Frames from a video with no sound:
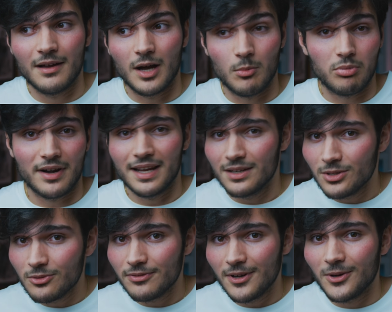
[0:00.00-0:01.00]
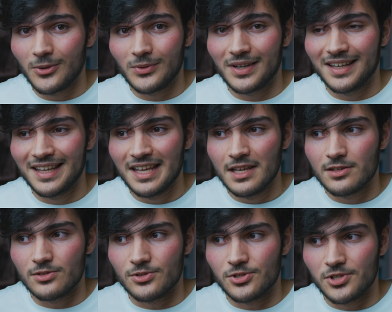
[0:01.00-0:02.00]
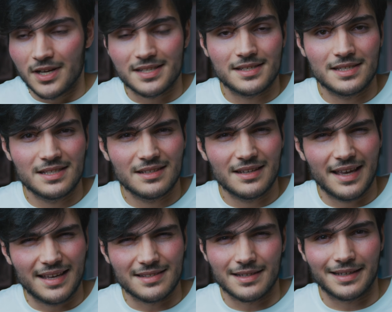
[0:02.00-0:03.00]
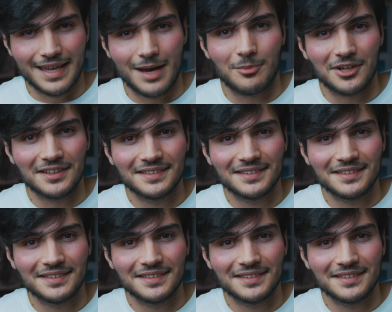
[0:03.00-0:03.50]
a brand new phone just as a camera.